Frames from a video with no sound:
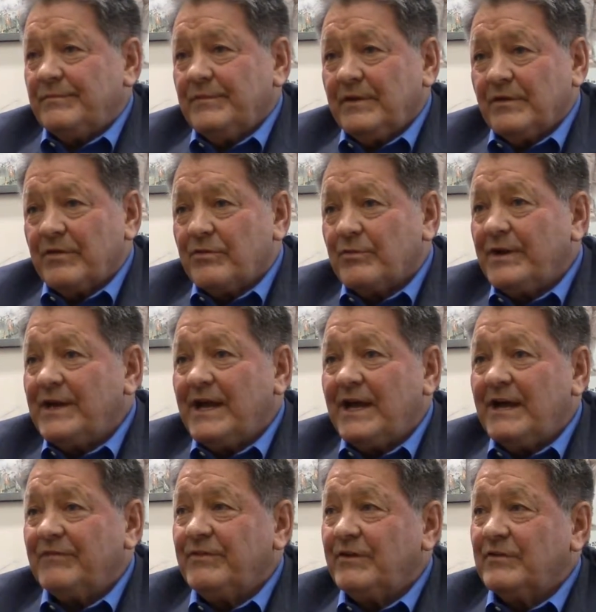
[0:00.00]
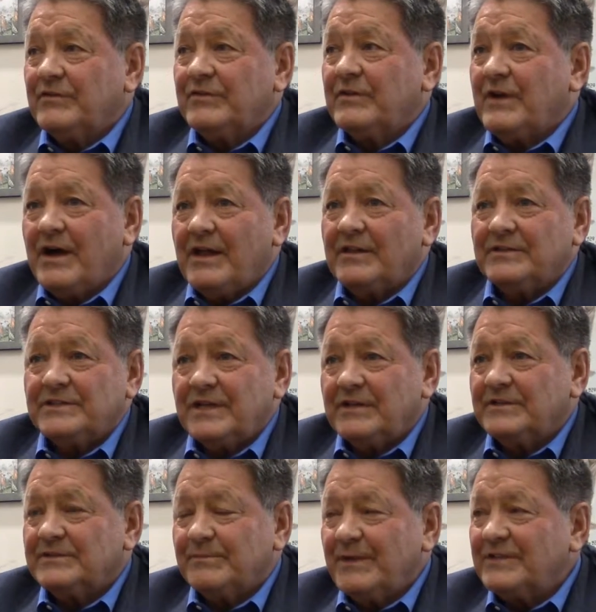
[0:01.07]
you know, 3.5 years of college, I had
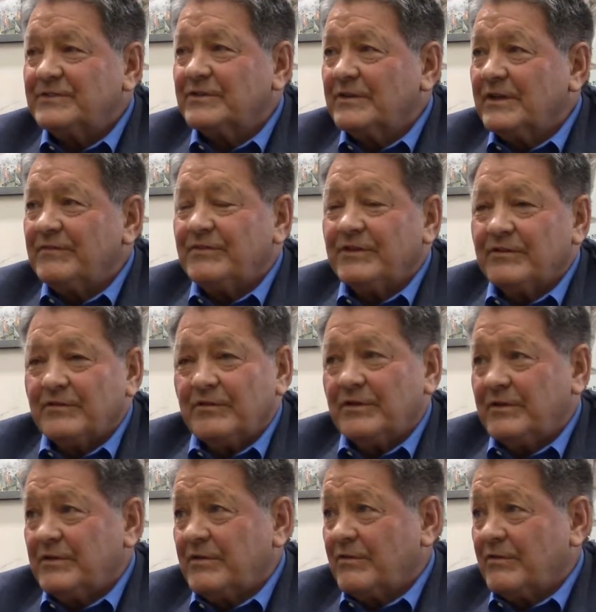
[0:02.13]
a semester left to